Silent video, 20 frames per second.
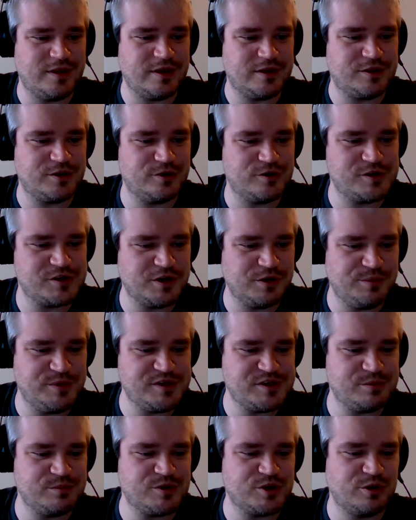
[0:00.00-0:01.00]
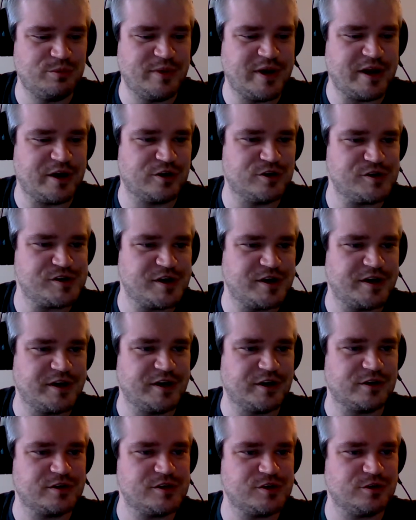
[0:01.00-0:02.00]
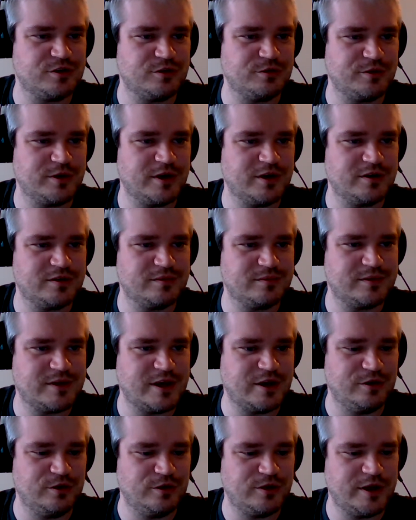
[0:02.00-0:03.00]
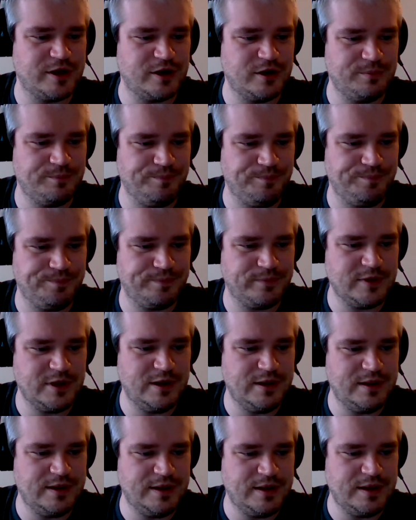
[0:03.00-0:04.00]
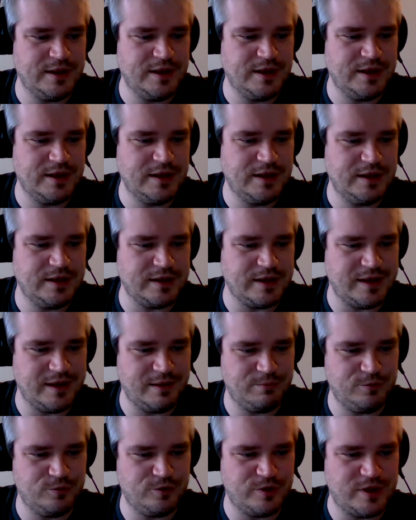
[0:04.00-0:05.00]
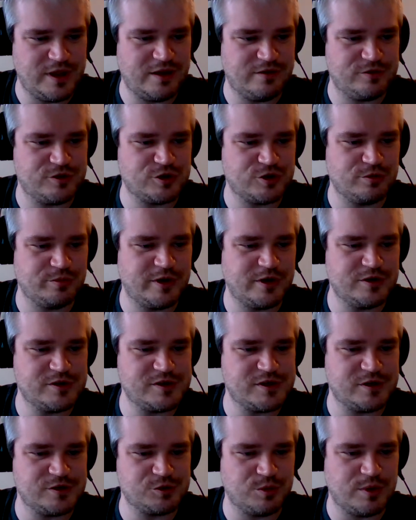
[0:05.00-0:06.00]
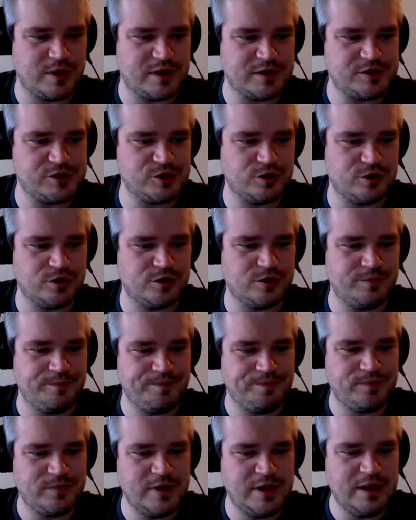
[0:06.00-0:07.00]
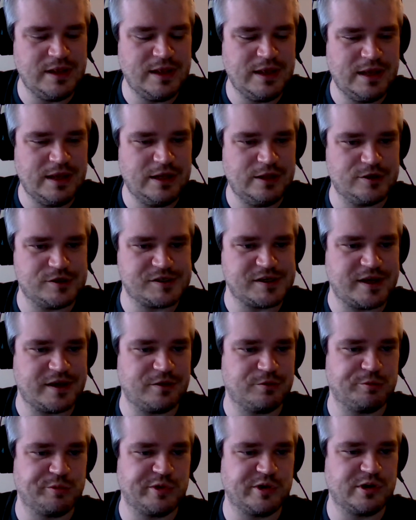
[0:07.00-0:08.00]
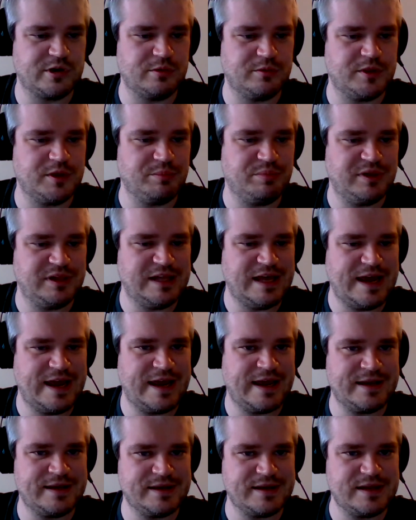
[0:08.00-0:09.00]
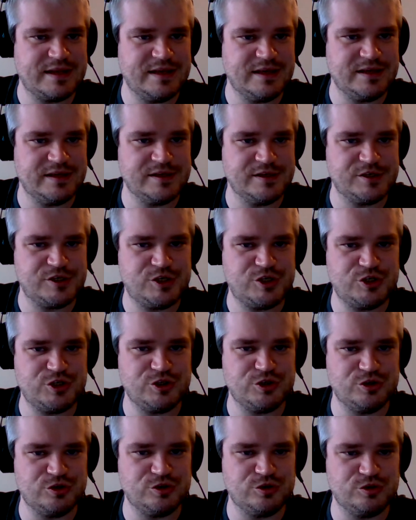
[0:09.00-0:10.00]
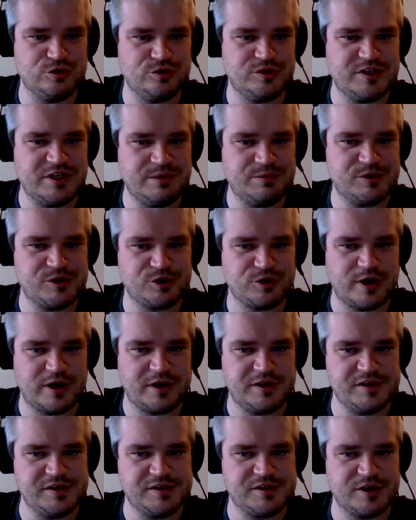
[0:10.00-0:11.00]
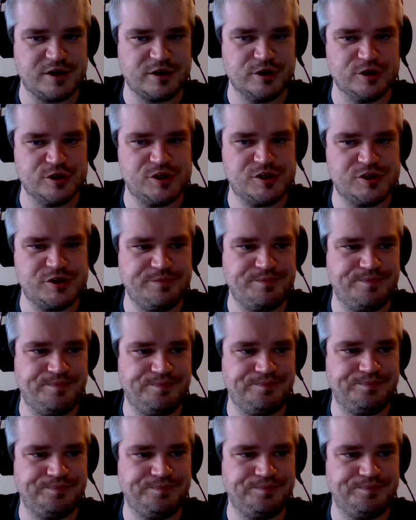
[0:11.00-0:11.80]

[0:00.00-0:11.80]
that there's going to be some Terminators in here. So we're going to take a look here. Yep, we have Terminator Assault Squad. So looks like the plan is to deep strike these suckers